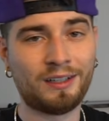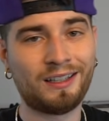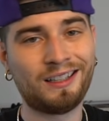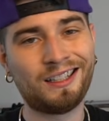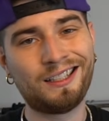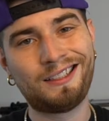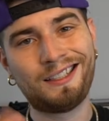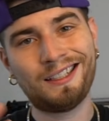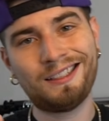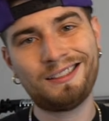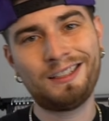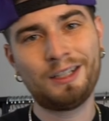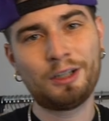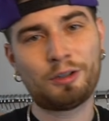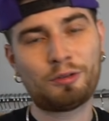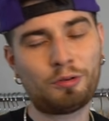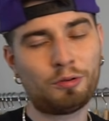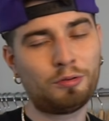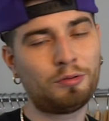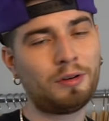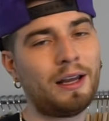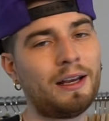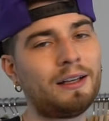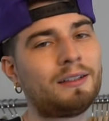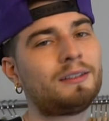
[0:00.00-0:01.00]
And the Disney
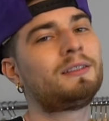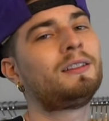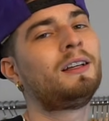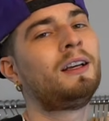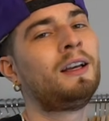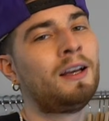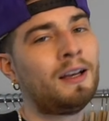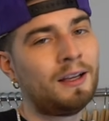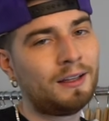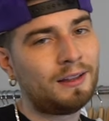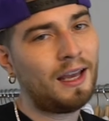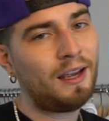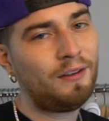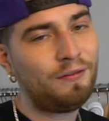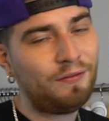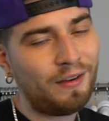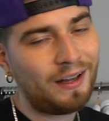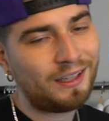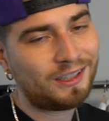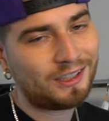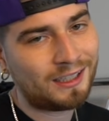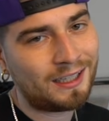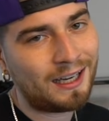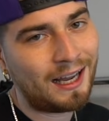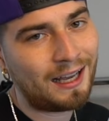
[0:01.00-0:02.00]
crew necks, they
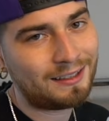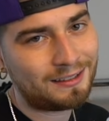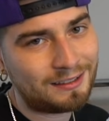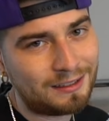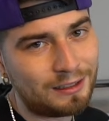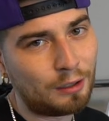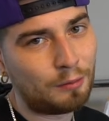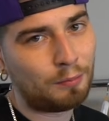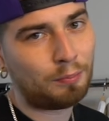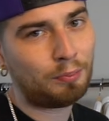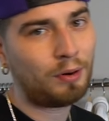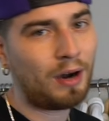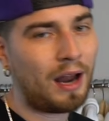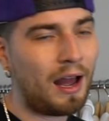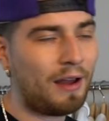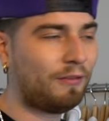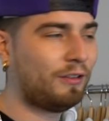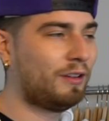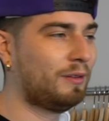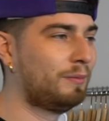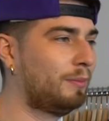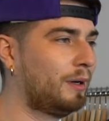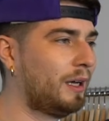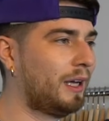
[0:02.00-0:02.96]
fetch a nice little profit,